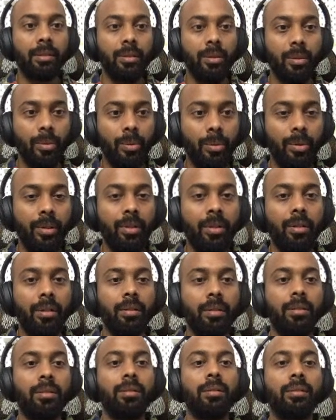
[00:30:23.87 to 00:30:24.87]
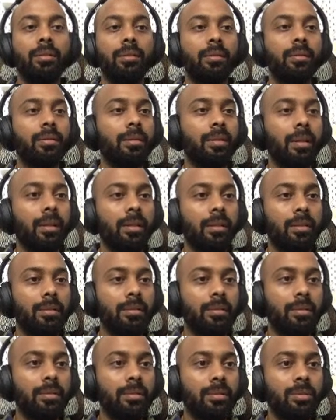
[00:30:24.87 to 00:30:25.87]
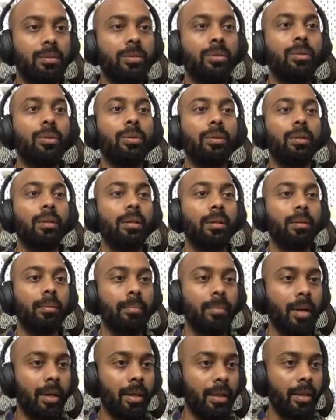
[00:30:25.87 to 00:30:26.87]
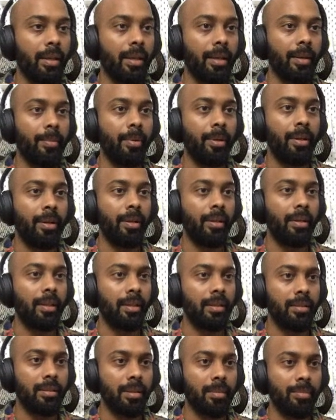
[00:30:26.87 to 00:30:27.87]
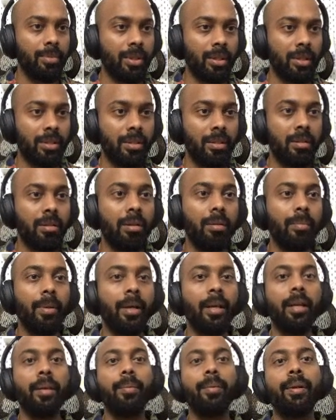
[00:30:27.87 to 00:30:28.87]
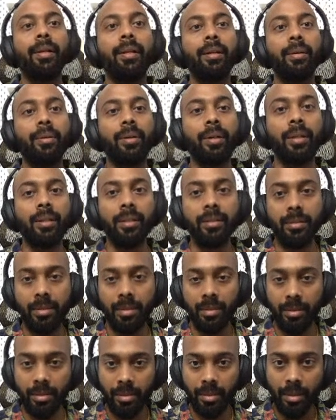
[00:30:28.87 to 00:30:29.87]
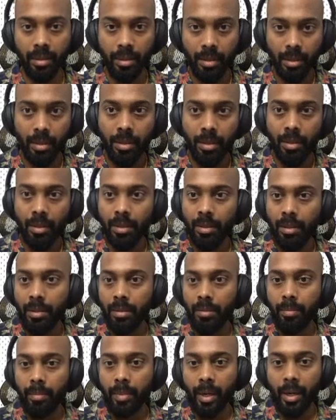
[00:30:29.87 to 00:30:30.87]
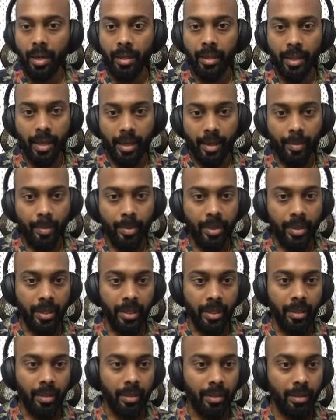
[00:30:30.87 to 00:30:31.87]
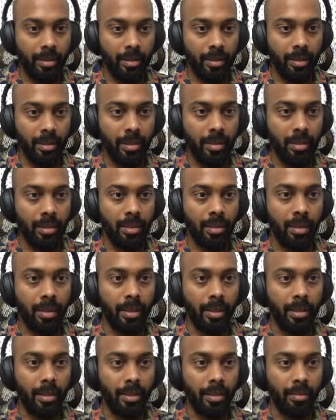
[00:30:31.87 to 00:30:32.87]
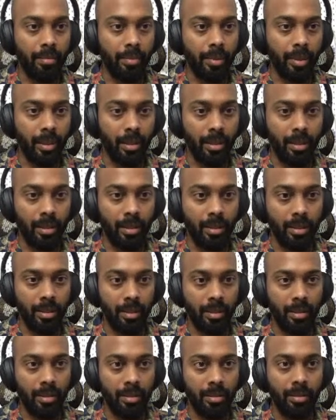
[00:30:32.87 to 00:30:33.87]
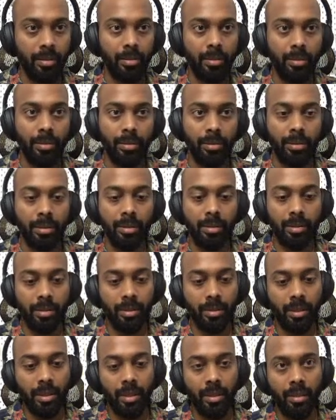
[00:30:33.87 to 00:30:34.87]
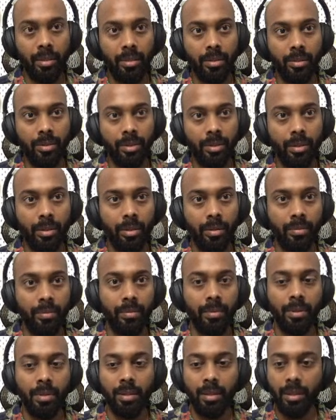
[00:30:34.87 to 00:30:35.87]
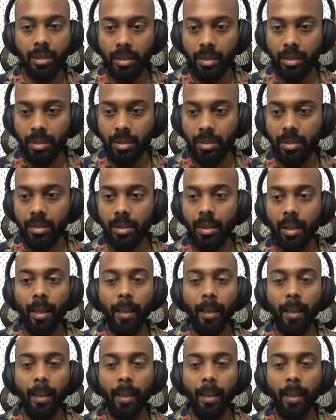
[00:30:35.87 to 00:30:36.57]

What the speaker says: go here. Yeah, this is good. My library. There is some section called my library. Okay, this is my library. Alright, let me take a good screenshot of this.